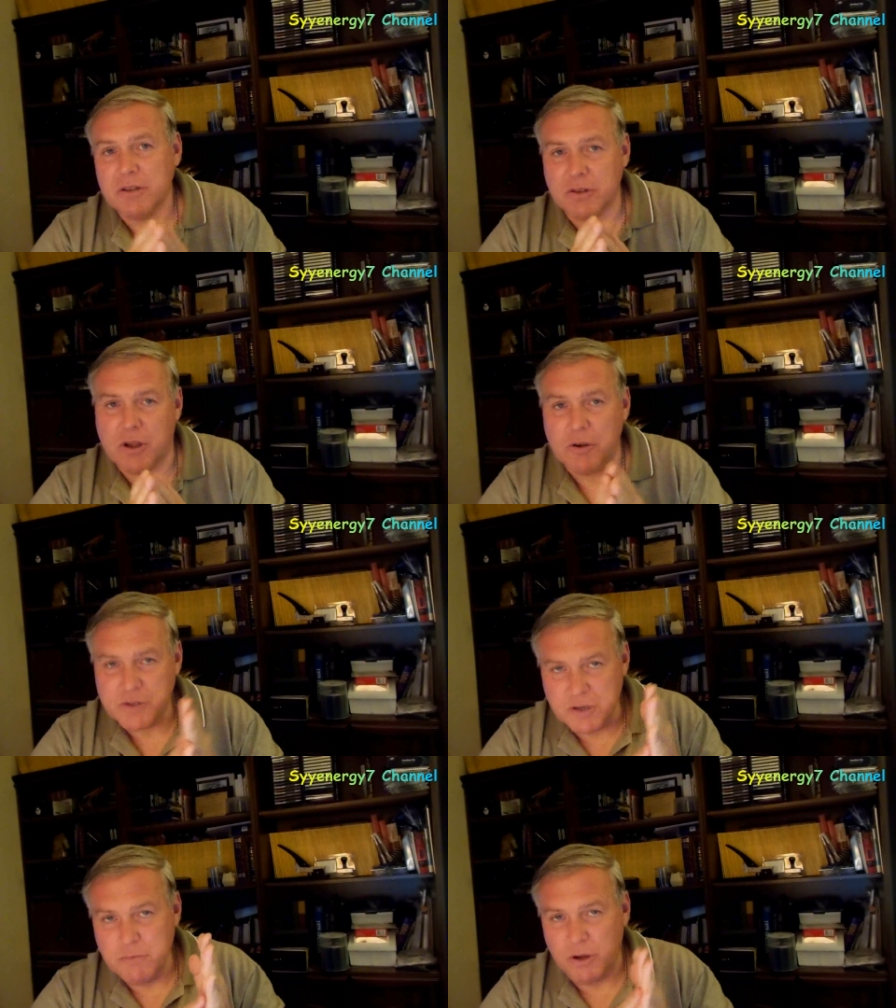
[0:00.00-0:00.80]

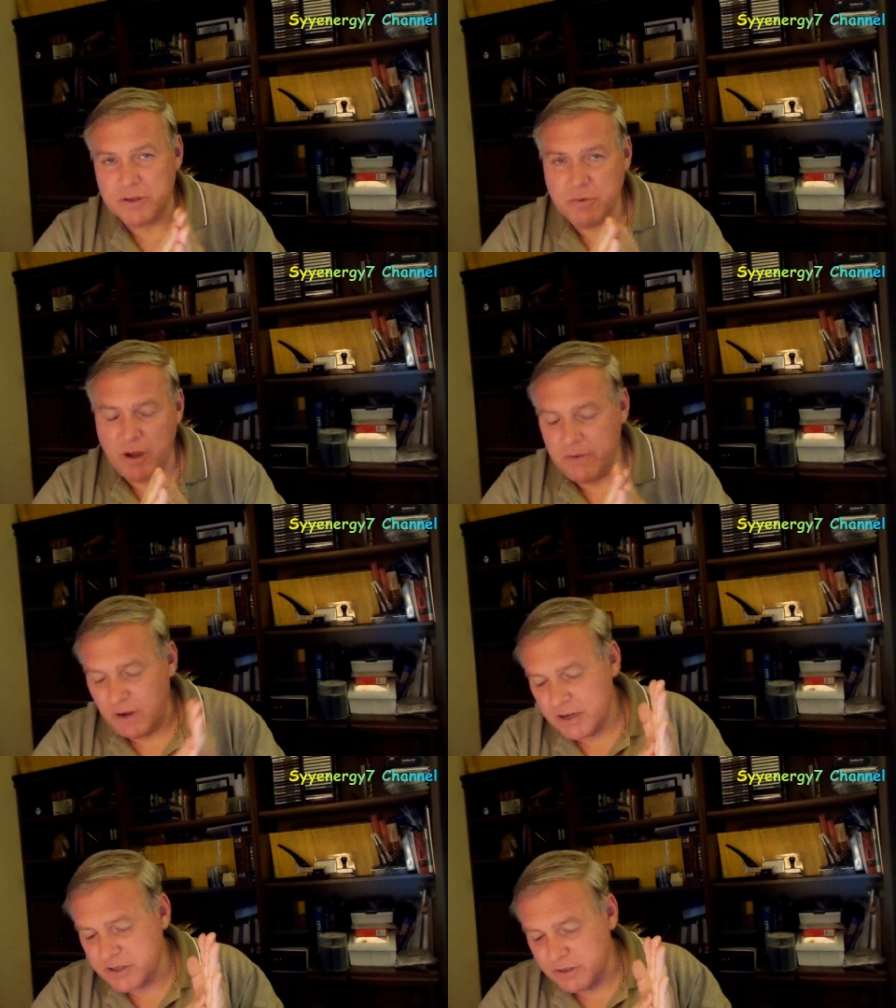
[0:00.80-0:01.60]
Lakhovsky multi-wave
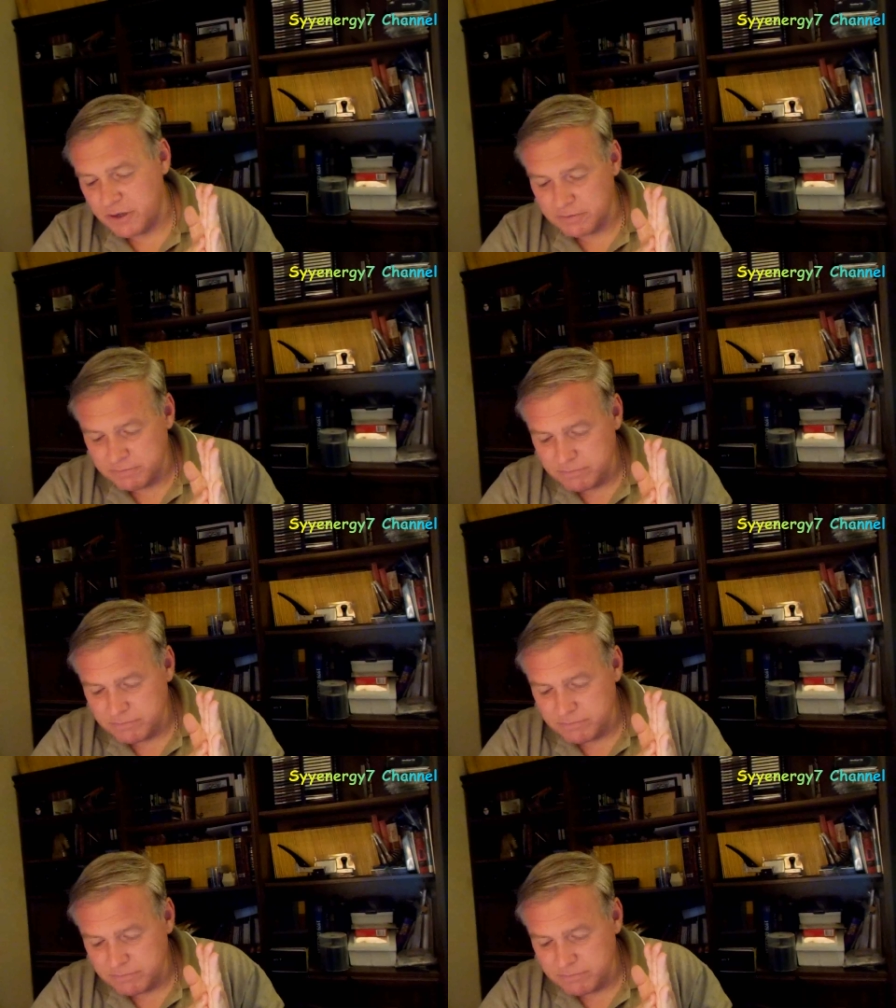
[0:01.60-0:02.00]
oscillator.